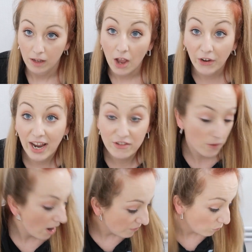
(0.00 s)
Okay, so
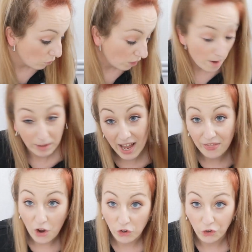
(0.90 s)
overall, I'm glad
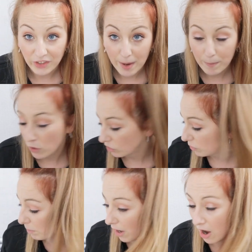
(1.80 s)
that I got that box,
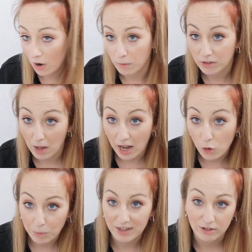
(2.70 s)
but I was a little
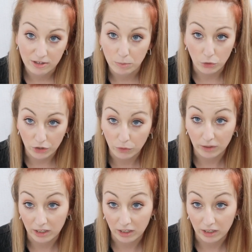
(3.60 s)
bit disappointed with the